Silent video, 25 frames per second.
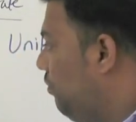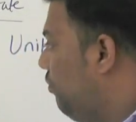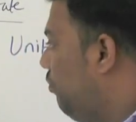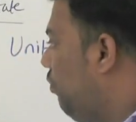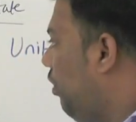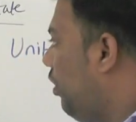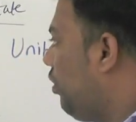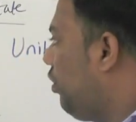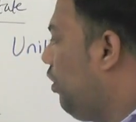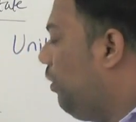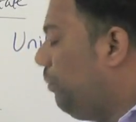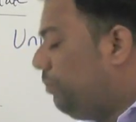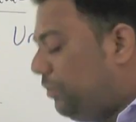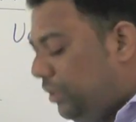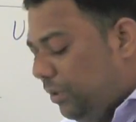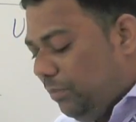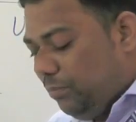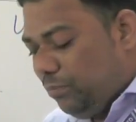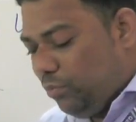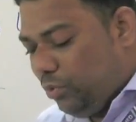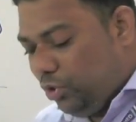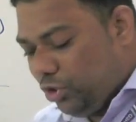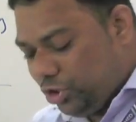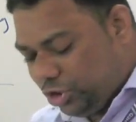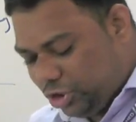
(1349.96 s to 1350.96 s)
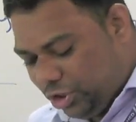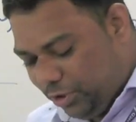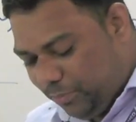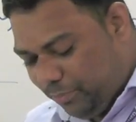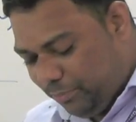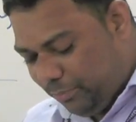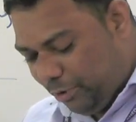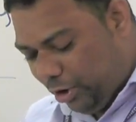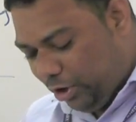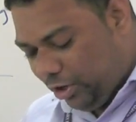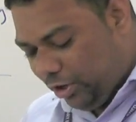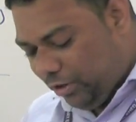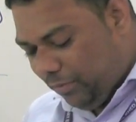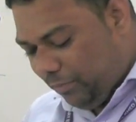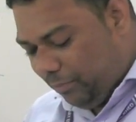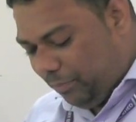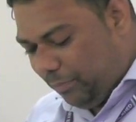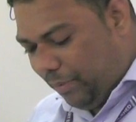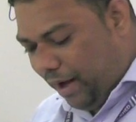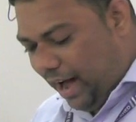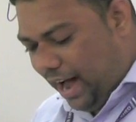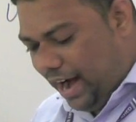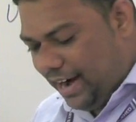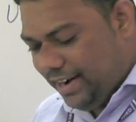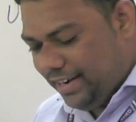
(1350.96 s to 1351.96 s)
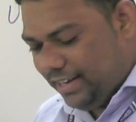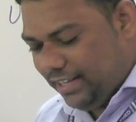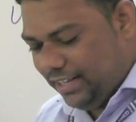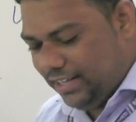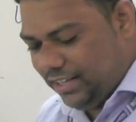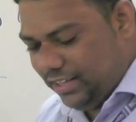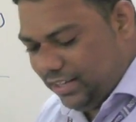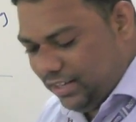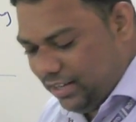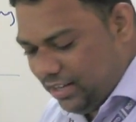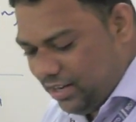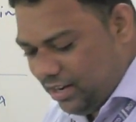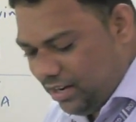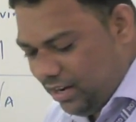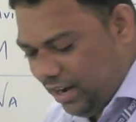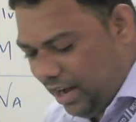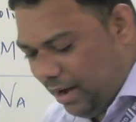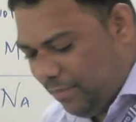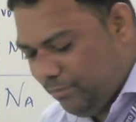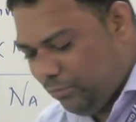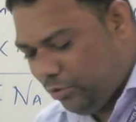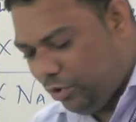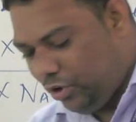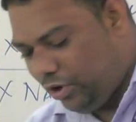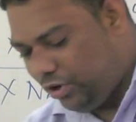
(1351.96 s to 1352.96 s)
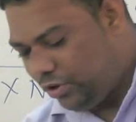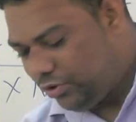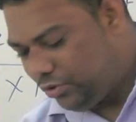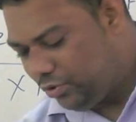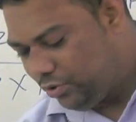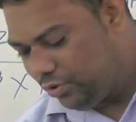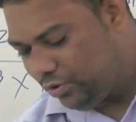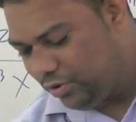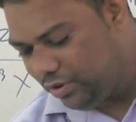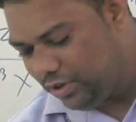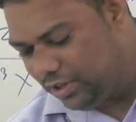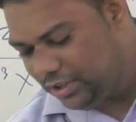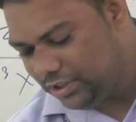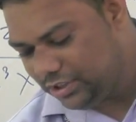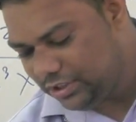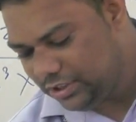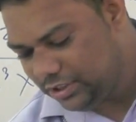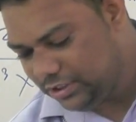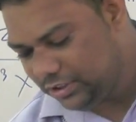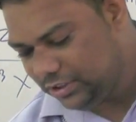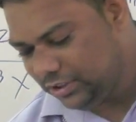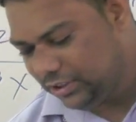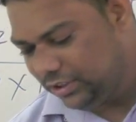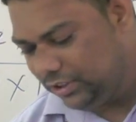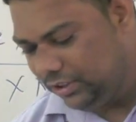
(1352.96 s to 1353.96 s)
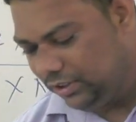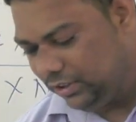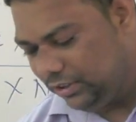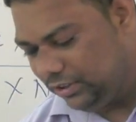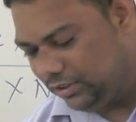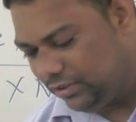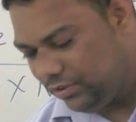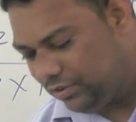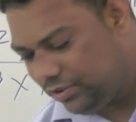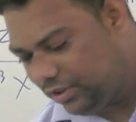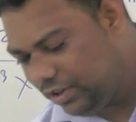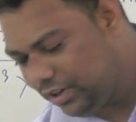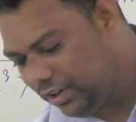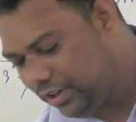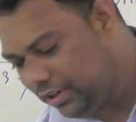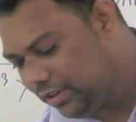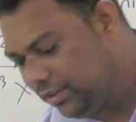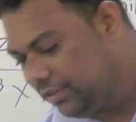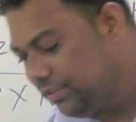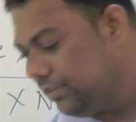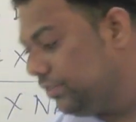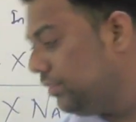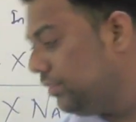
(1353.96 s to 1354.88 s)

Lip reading: one of the most important part here I'm going to discussing. Okay,